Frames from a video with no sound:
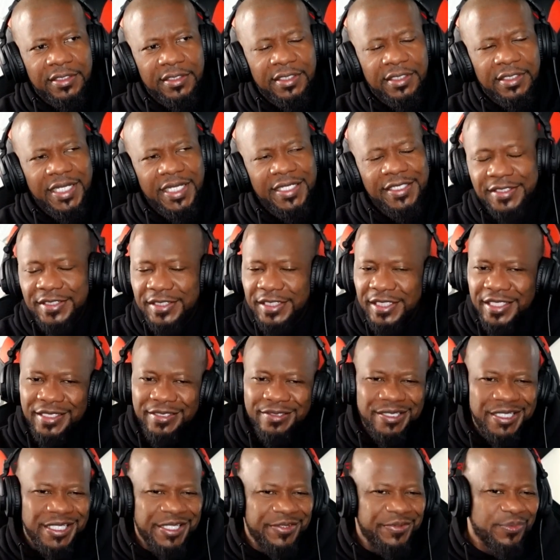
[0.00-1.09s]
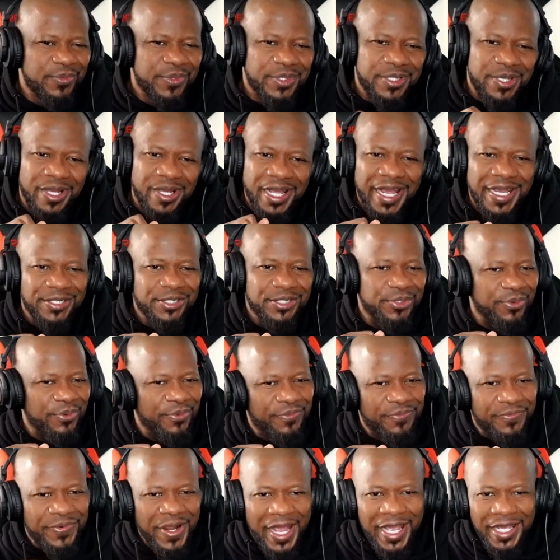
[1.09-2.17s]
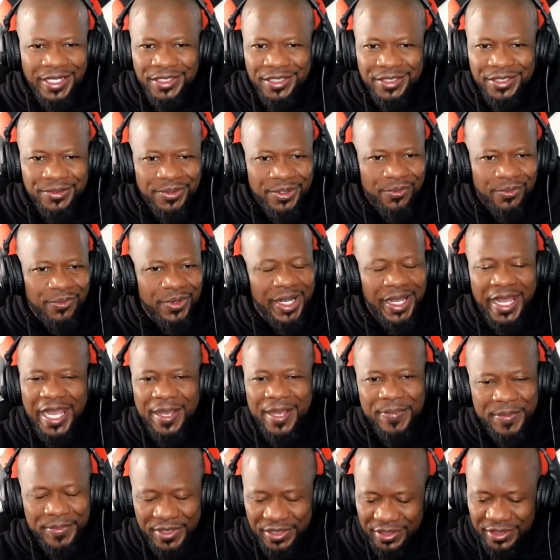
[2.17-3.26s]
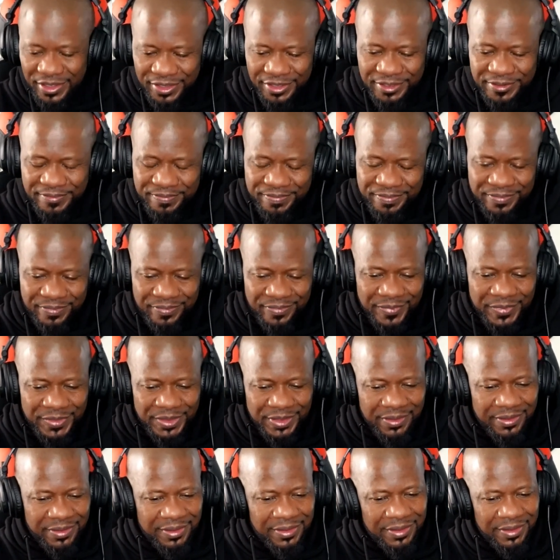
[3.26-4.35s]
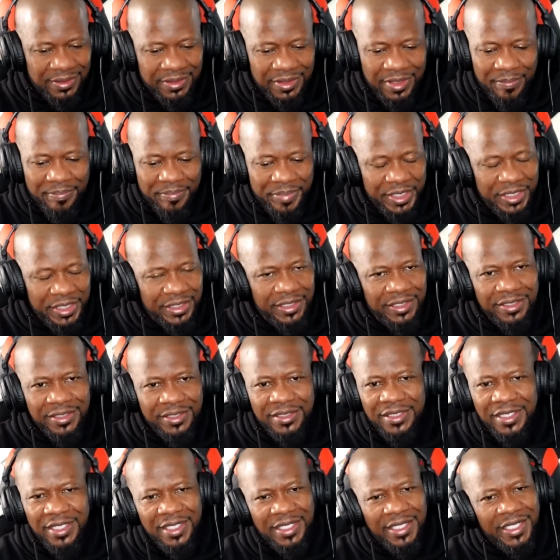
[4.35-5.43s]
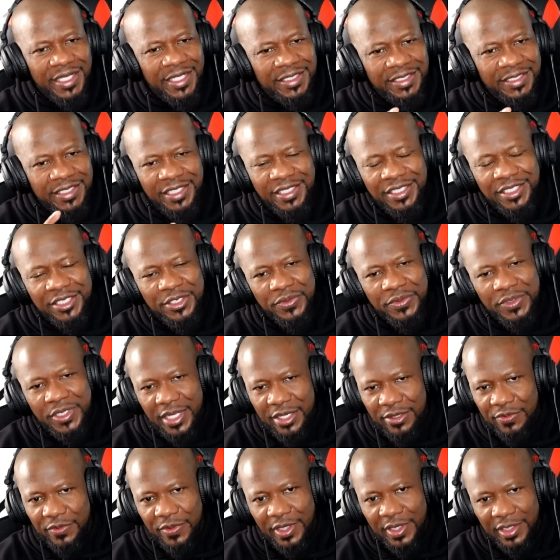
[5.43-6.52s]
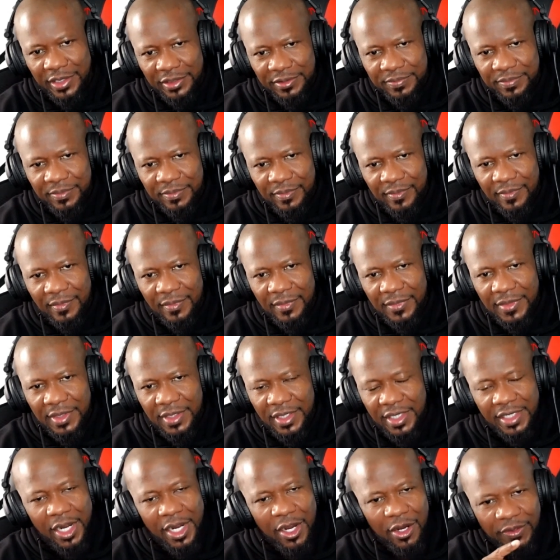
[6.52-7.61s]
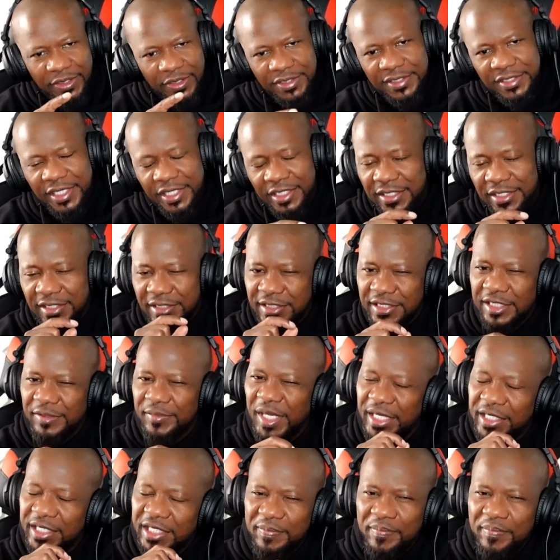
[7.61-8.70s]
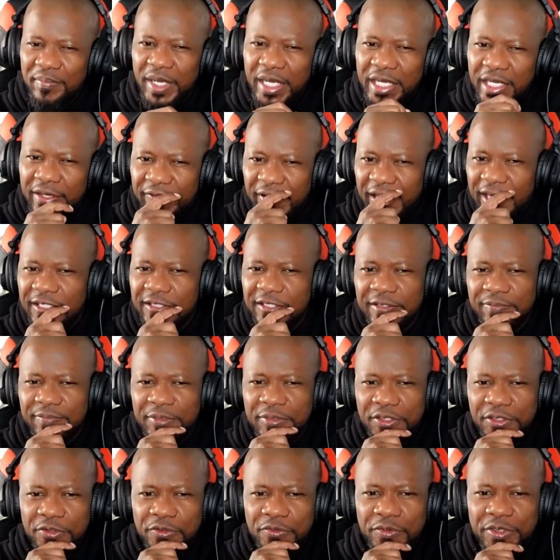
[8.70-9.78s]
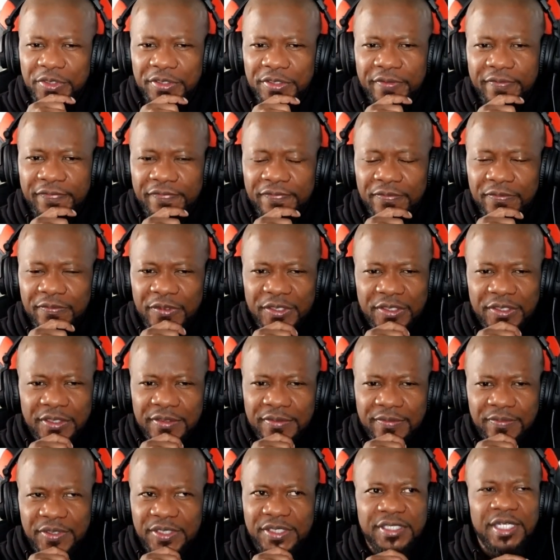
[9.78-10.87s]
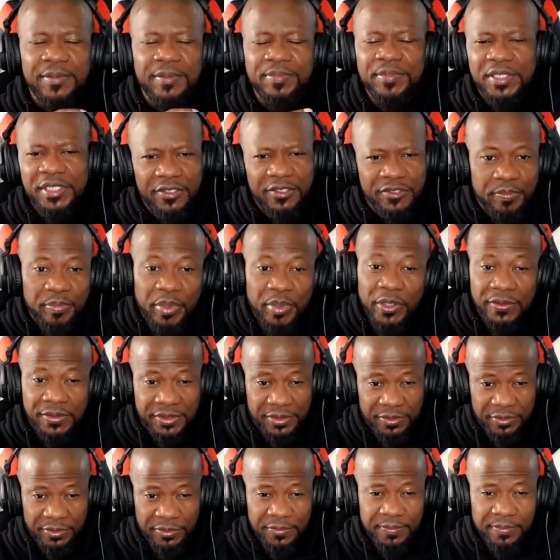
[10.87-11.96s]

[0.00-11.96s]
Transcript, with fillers: like I said, even the actual fighting or what happened, I mean the the beating, it didn't go down right it always said it seemed like it may have had something to do with a, with with something else personal.